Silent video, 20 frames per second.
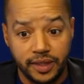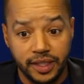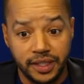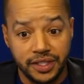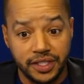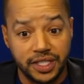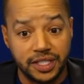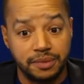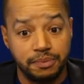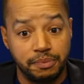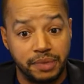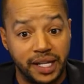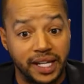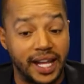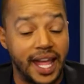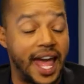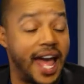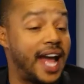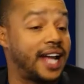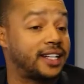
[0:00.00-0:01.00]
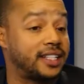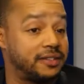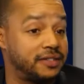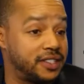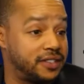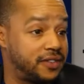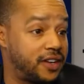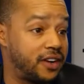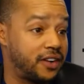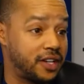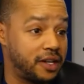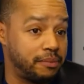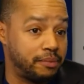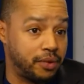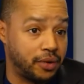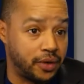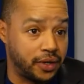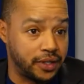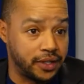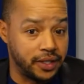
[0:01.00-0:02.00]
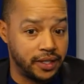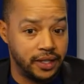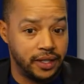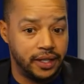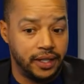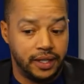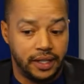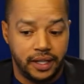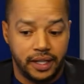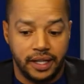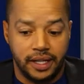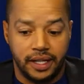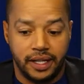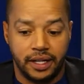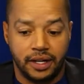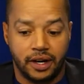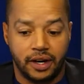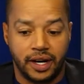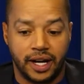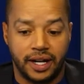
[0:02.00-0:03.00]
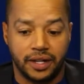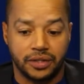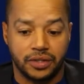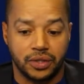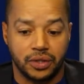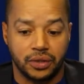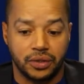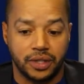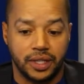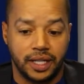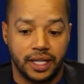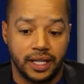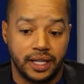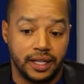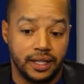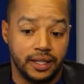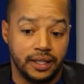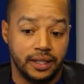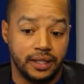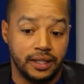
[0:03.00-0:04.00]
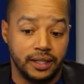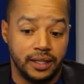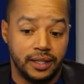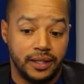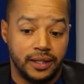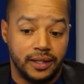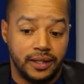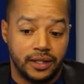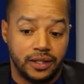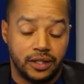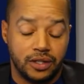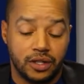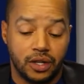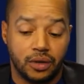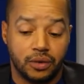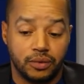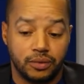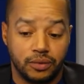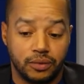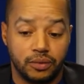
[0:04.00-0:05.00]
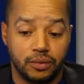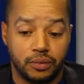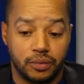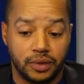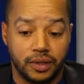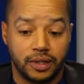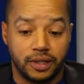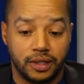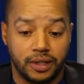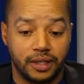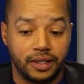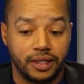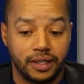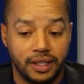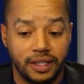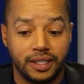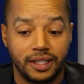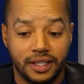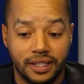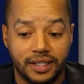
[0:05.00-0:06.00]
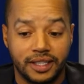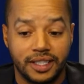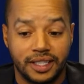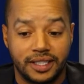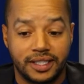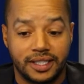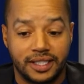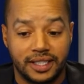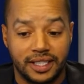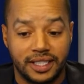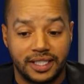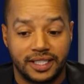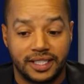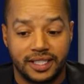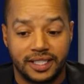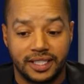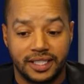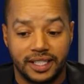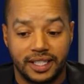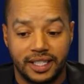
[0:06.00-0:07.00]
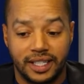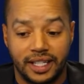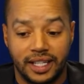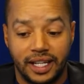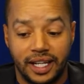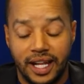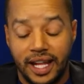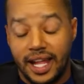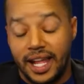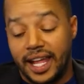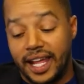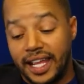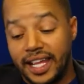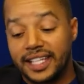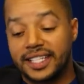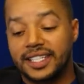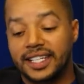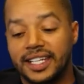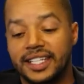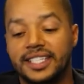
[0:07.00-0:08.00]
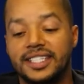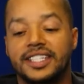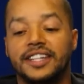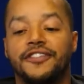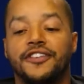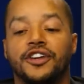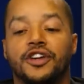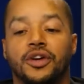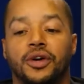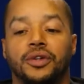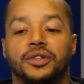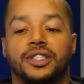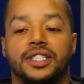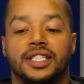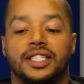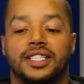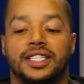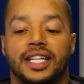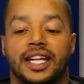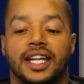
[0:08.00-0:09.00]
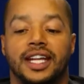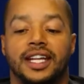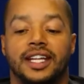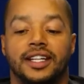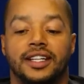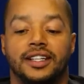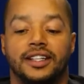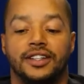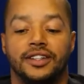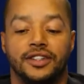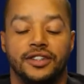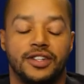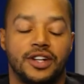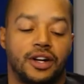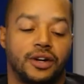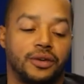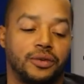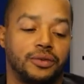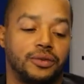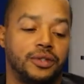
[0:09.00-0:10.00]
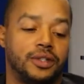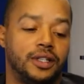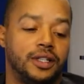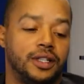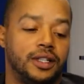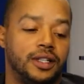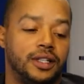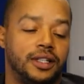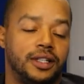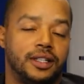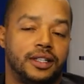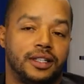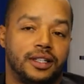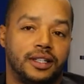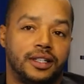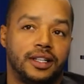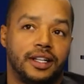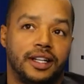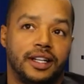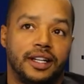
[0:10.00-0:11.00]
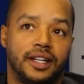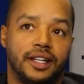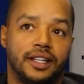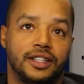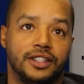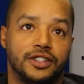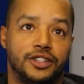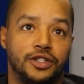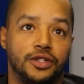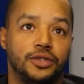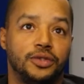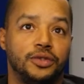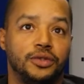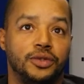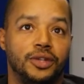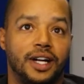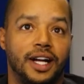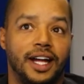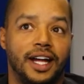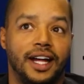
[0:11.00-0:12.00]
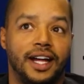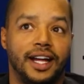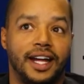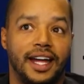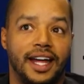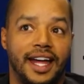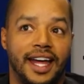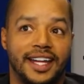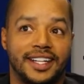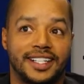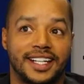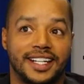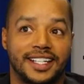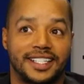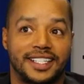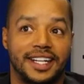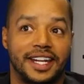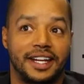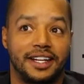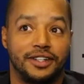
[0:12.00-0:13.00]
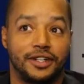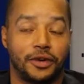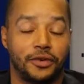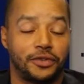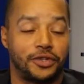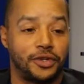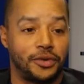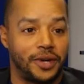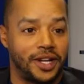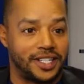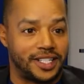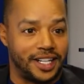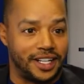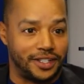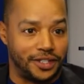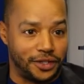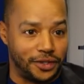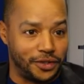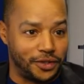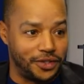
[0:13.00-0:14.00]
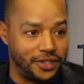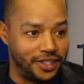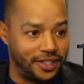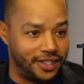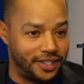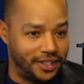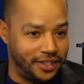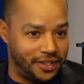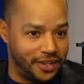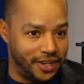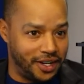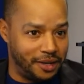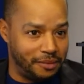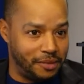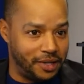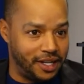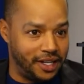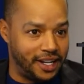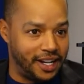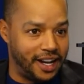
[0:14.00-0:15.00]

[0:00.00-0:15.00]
Just being active is very important in our household. And, you know, it's difficult to say, you know, do as I say, don't do as I do. You know what I mean?